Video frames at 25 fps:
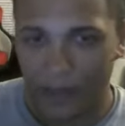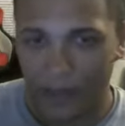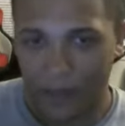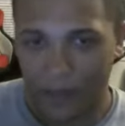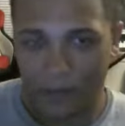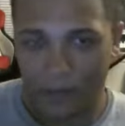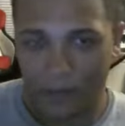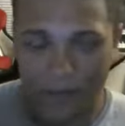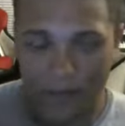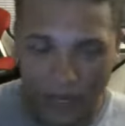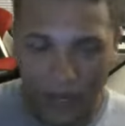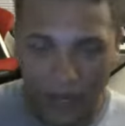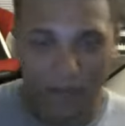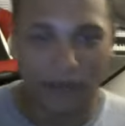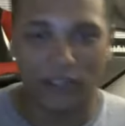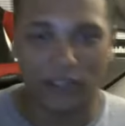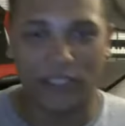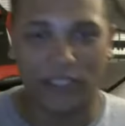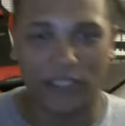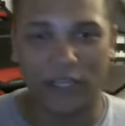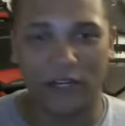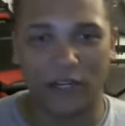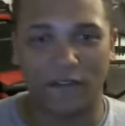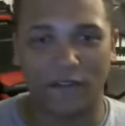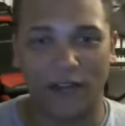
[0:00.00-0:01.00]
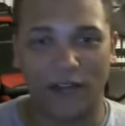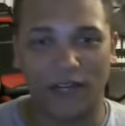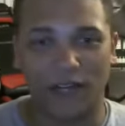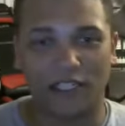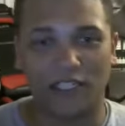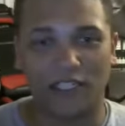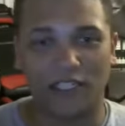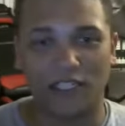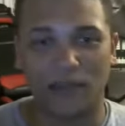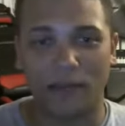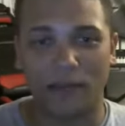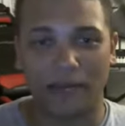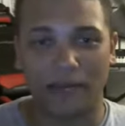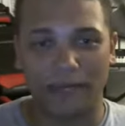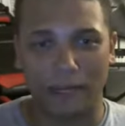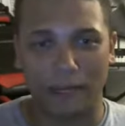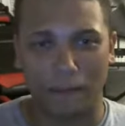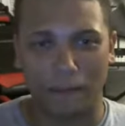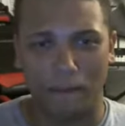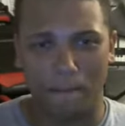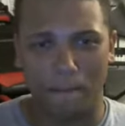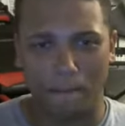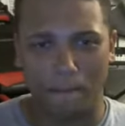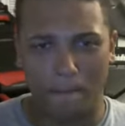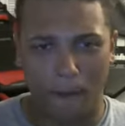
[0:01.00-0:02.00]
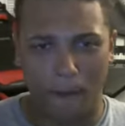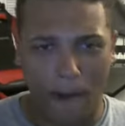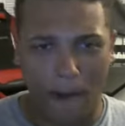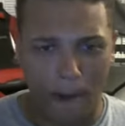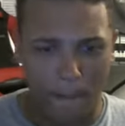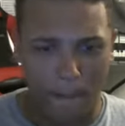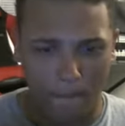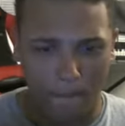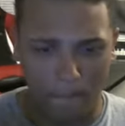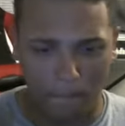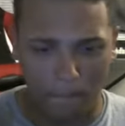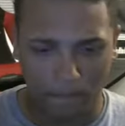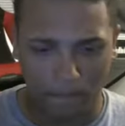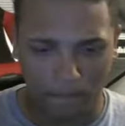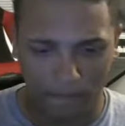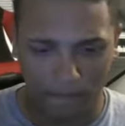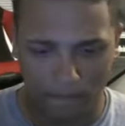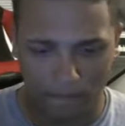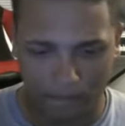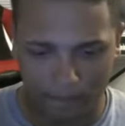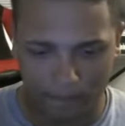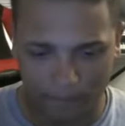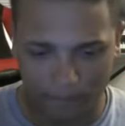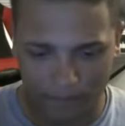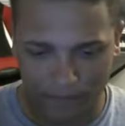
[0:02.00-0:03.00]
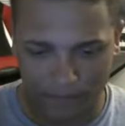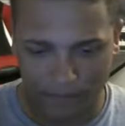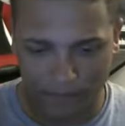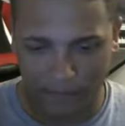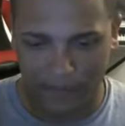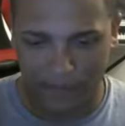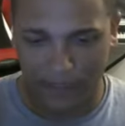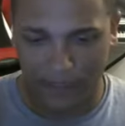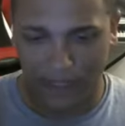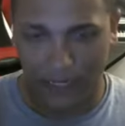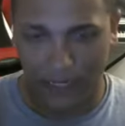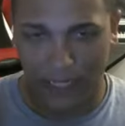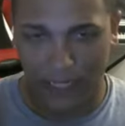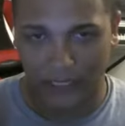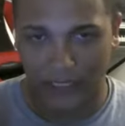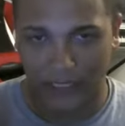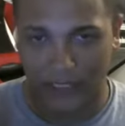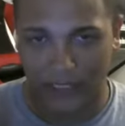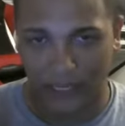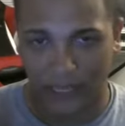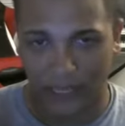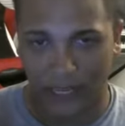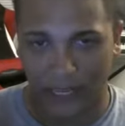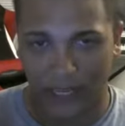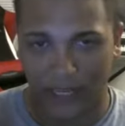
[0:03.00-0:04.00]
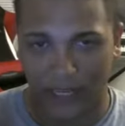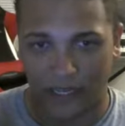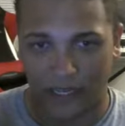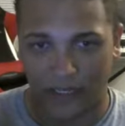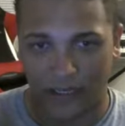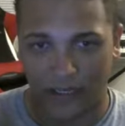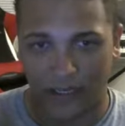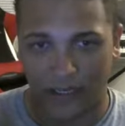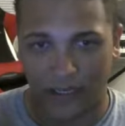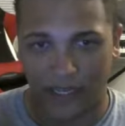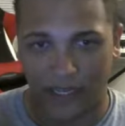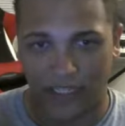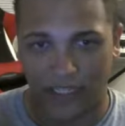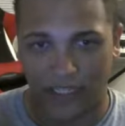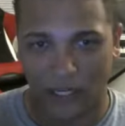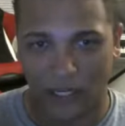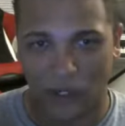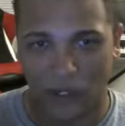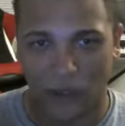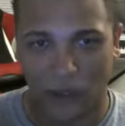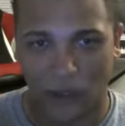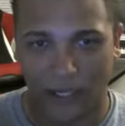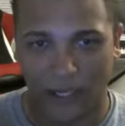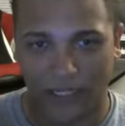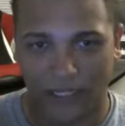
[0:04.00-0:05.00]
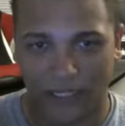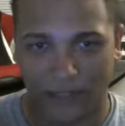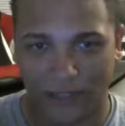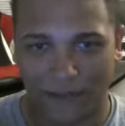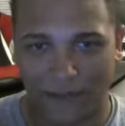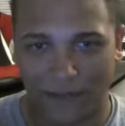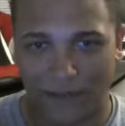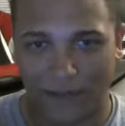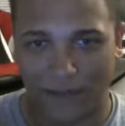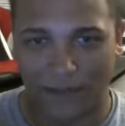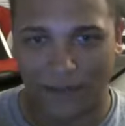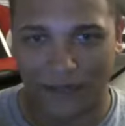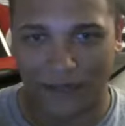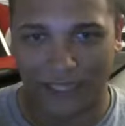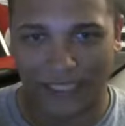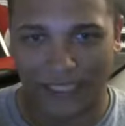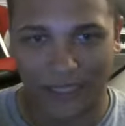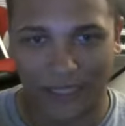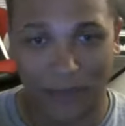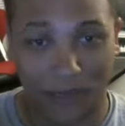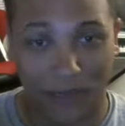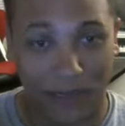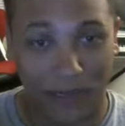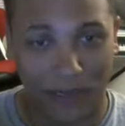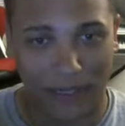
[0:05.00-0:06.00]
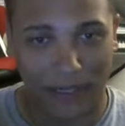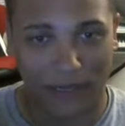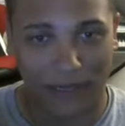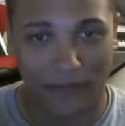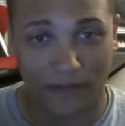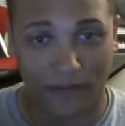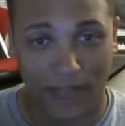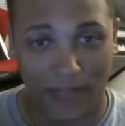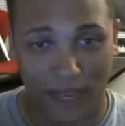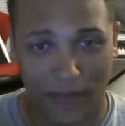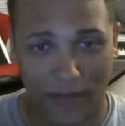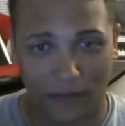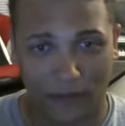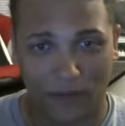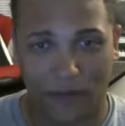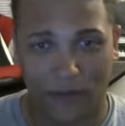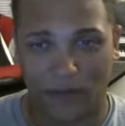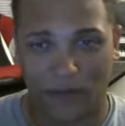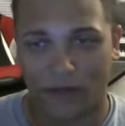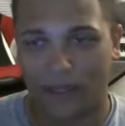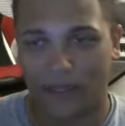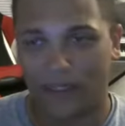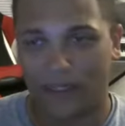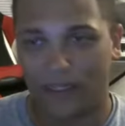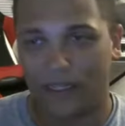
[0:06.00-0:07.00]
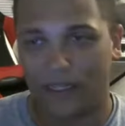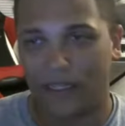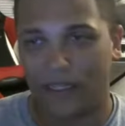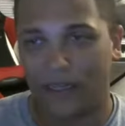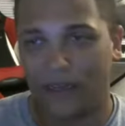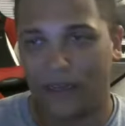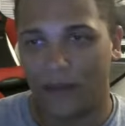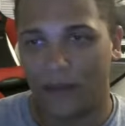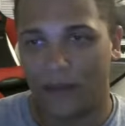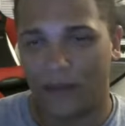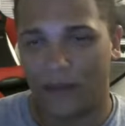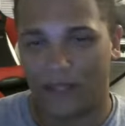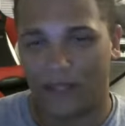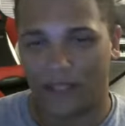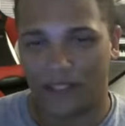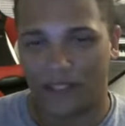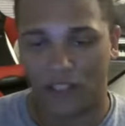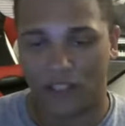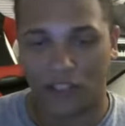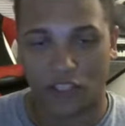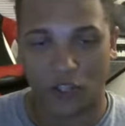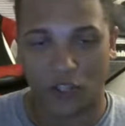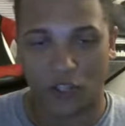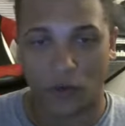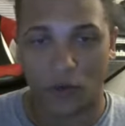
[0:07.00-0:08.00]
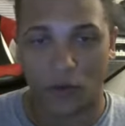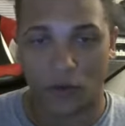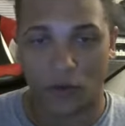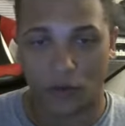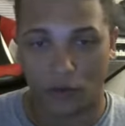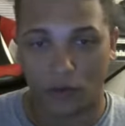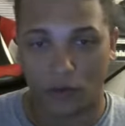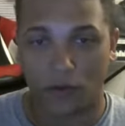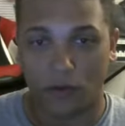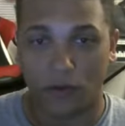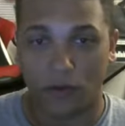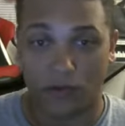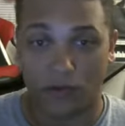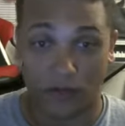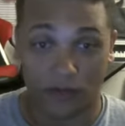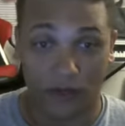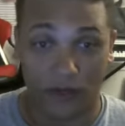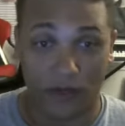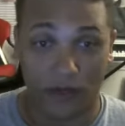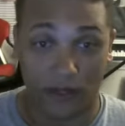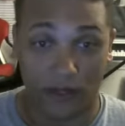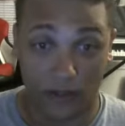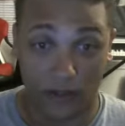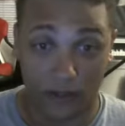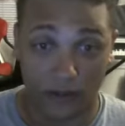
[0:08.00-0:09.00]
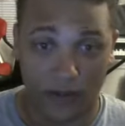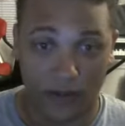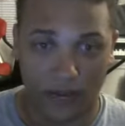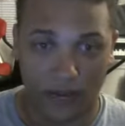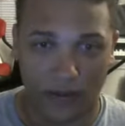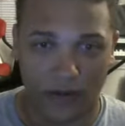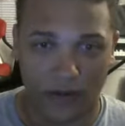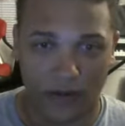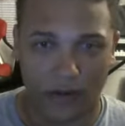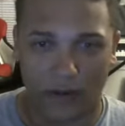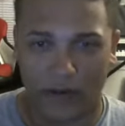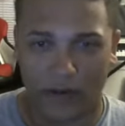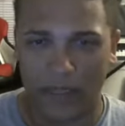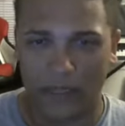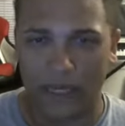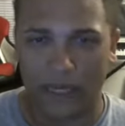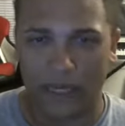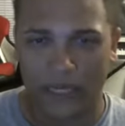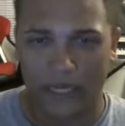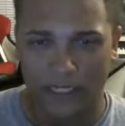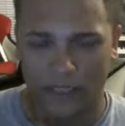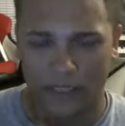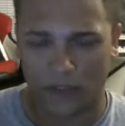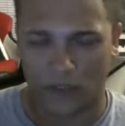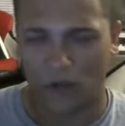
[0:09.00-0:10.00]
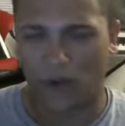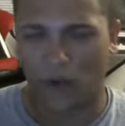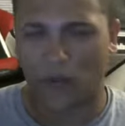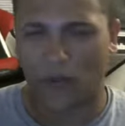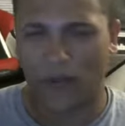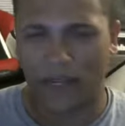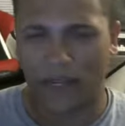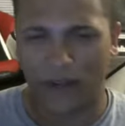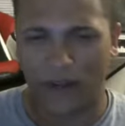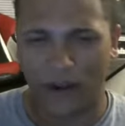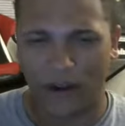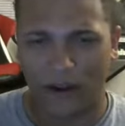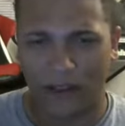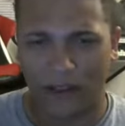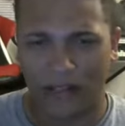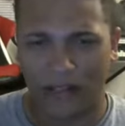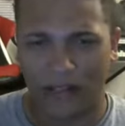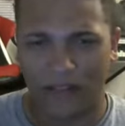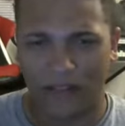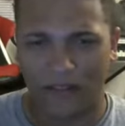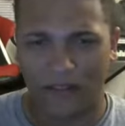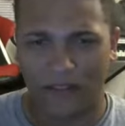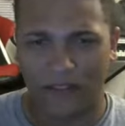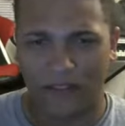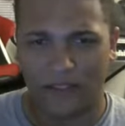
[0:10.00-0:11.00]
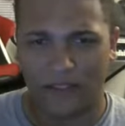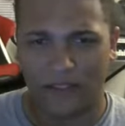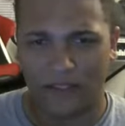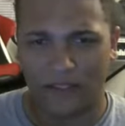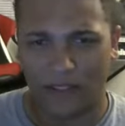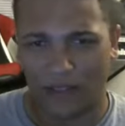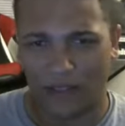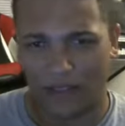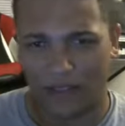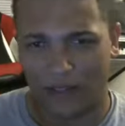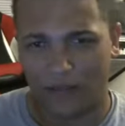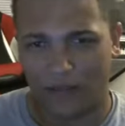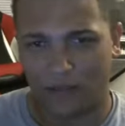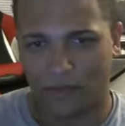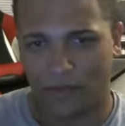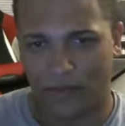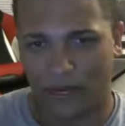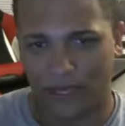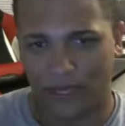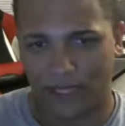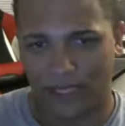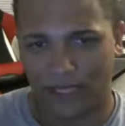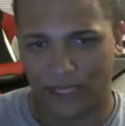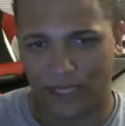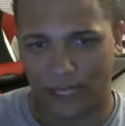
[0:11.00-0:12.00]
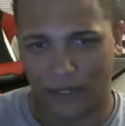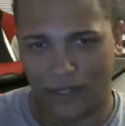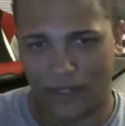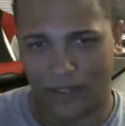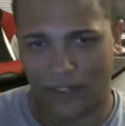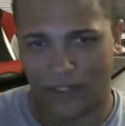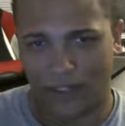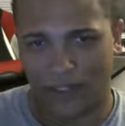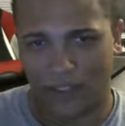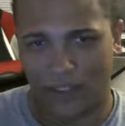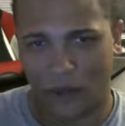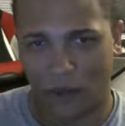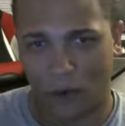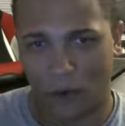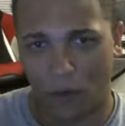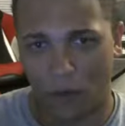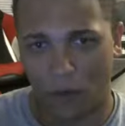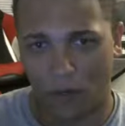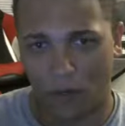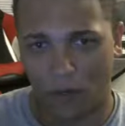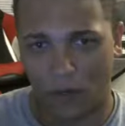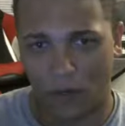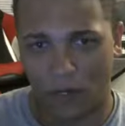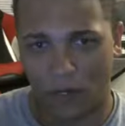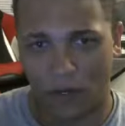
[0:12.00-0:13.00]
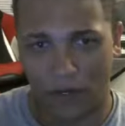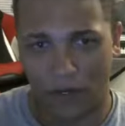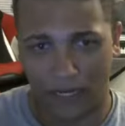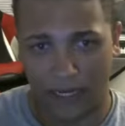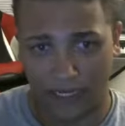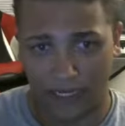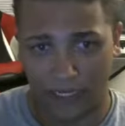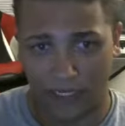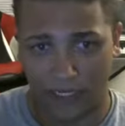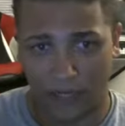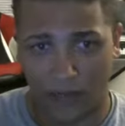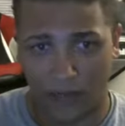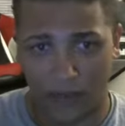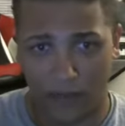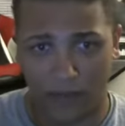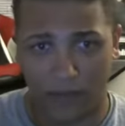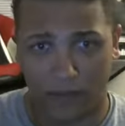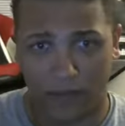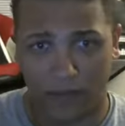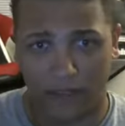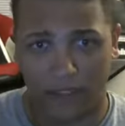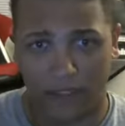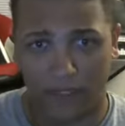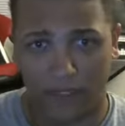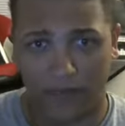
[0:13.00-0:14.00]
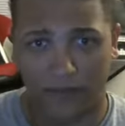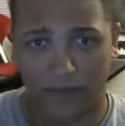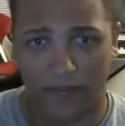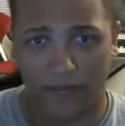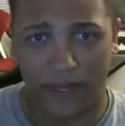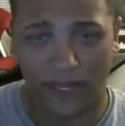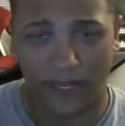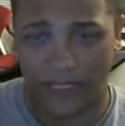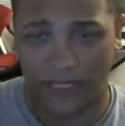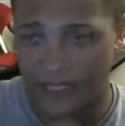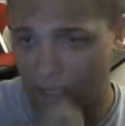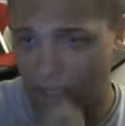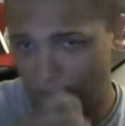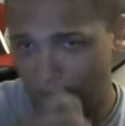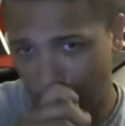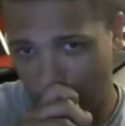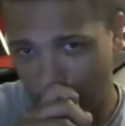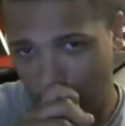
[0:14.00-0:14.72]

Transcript: Being on military fantasy is a big deal. Um, it's a less aggressive, less competitive category because it's so new. It's a very new category. Stormlight Archives, uh, Brandon Sanderson's Oathbringer is on military fantasy.